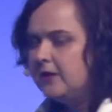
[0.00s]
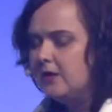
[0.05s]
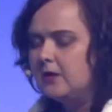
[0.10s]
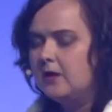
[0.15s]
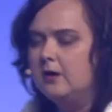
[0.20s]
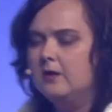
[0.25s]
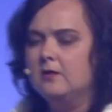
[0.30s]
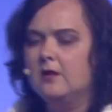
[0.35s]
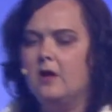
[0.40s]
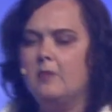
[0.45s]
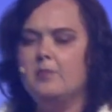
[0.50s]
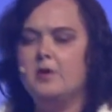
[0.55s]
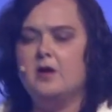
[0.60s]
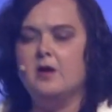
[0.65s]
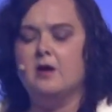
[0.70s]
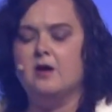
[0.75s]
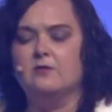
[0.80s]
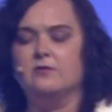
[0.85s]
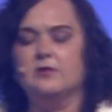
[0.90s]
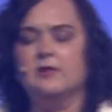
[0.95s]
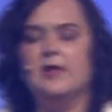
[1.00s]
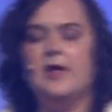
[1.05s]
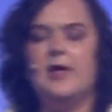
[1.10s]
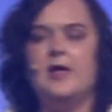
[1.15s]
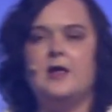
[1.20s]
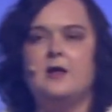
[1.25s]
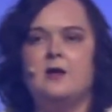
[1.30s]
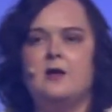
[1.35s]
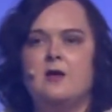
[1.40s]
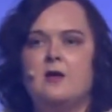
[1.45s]
in Colombia of
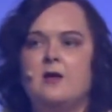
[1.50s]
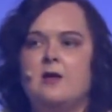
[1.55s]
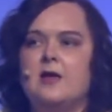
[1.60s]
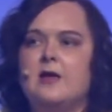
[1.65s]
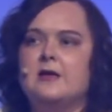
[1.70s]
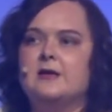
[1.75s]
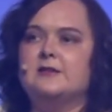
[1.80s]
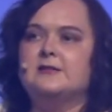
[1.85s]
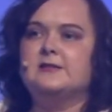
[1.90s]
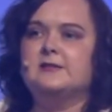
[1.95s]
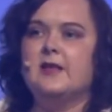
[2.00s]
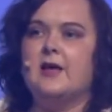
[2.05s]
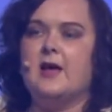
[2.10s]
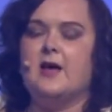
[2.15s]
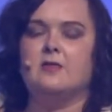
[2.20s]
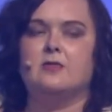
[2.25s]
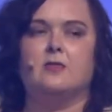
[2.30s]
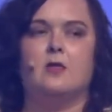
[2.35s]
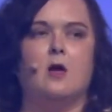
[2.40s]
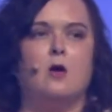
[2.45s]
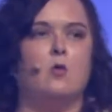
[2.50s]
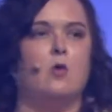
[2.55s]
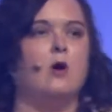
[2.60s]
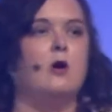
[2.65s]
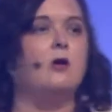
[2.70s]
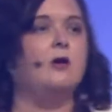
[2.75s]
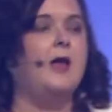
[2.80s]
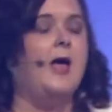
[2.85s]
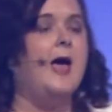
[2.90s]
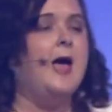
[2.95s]
late is that they
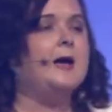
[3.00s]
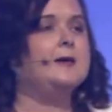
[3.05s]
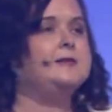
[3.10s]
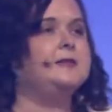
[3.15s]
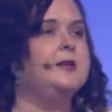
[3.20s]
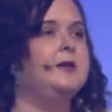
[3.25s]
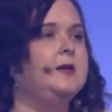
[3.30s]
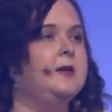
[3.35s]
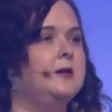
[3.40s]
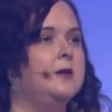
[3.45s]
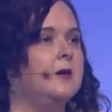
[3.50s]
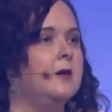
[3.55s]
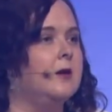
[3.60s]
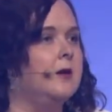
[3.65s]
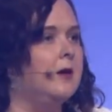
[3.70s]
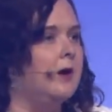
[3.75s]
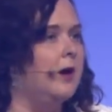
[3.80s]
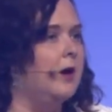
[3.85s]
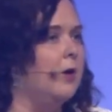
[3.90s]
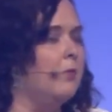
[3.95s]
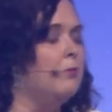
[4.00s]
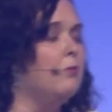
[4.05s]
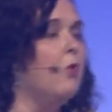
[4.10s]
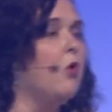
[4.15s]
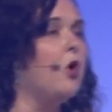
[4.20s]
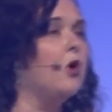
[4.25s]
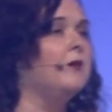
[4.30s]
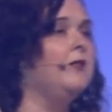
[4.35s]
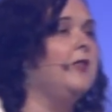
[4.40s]
were enacting uh, more